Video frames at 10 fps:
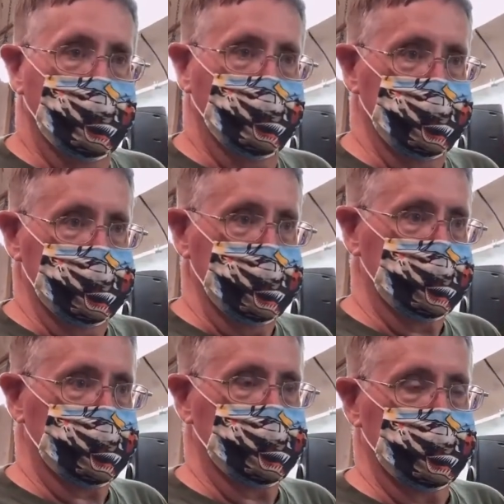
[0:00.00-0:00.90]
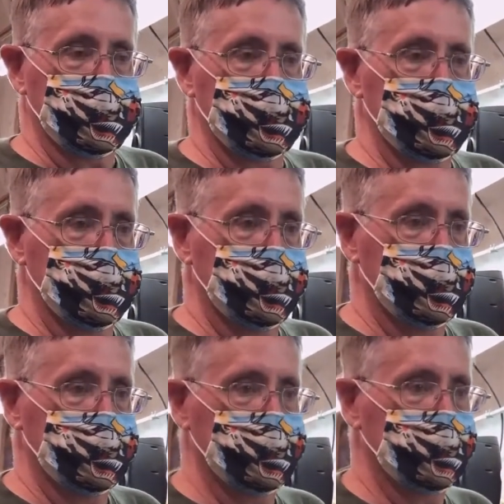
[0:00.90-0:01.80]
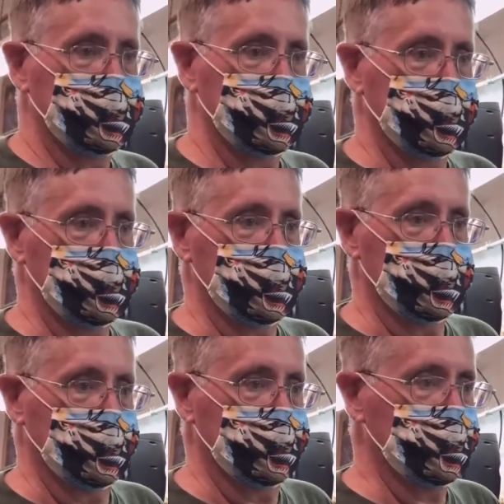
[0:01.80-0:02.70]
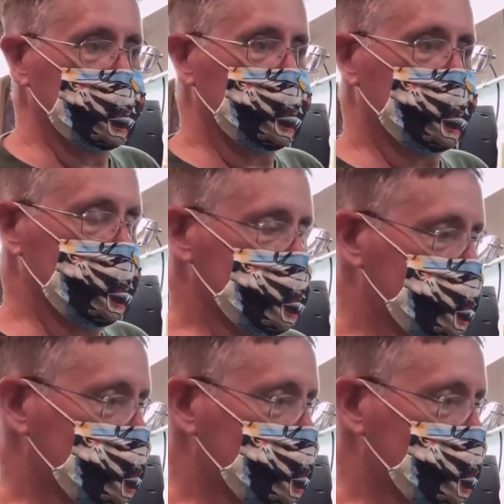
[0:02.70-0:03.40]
When that occurred, they increased